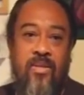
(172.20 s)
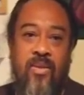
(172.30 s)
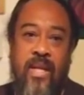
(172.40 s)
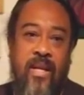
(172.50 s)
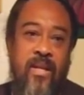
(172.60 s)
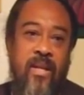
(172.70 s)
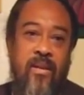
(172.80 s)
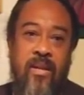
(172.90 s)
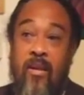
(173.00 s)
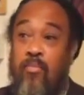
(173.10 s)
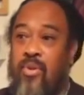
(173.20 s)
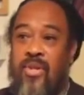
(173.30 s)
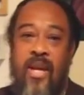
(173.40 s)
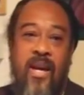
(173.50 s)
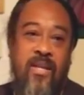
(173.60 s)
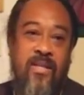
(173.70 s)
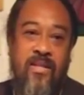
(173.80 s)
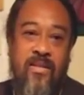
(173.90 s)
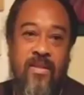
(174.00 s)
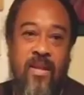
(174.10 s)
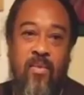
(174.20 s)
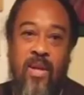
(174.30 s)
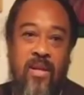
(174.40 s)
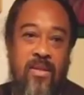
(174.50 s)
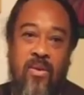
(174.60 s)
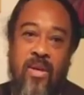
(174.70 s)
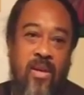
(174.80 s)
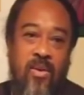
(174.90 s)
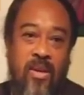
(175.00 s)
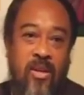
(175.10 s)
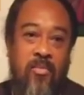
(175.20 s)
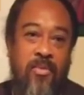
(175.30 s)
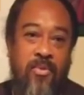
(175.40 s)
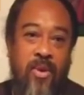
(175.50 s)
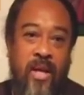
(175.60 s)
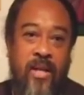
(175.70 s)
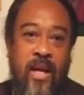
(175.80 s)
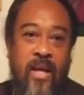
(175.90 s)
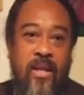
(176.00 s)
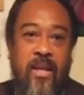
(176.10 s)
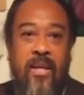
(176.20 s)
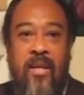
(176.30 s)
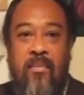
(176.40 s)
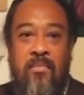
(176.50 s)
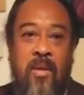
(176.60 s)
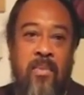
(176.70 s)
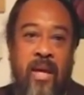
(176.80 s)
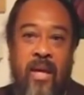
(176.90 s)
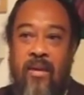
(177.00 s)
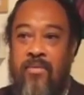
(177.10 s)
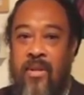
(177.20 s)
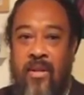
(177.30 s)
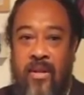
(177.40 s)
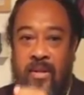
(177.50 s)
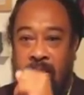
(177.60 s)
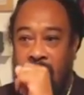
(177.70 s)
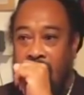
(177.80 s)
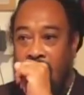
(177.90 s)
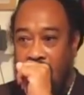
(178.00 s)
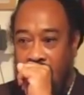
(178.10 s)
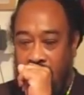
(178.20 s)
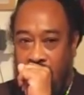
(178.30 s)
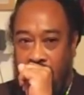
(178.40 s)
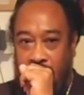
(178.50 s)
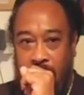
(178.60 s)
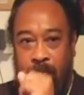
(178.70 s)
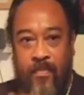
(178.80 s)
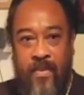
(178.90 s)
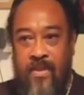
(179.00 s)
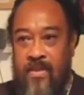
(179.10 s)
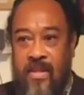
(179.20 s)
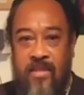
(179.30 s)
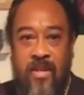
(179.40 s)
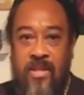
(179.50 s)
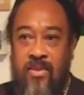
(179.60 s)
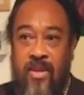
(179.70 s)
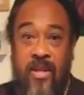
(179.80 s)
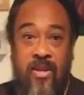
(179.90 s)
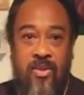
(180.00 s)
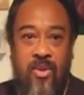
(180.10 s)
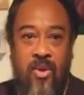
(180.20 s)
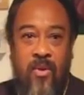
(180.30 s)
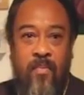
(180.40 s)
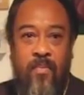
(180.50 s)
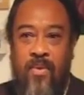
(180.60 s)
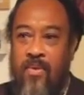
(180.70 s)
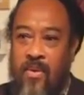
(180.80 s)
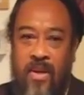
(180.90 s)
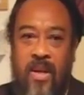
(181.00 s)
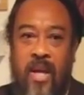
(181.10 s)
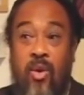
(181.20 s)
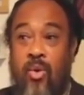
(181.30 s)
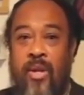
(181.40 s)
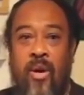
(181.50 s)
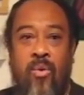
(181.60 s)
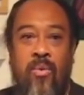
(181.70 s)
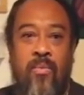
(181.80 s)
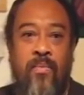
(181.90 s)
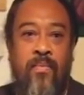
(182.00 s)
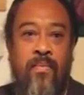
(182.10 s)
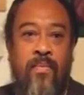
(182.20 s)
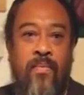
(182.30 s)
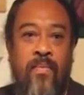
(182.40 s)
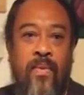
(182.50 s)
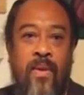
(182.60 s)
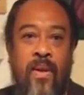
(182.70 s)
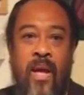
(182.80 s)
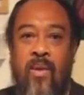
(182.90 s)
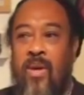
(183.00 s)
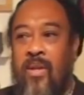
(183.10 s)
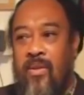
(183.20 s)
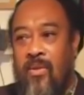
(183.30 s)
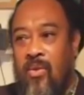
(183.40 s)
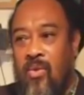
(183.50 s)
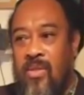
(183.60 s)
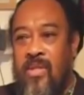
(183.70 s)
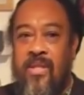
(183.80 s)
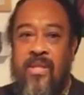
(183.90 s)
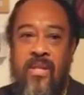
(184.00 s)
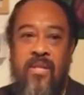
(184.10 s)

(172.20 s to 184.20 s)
So then they are put on ice. They're willing to say, okay, look, you know, before I die, maybe I have another 6 months or a year to go. I go now. I rather lose this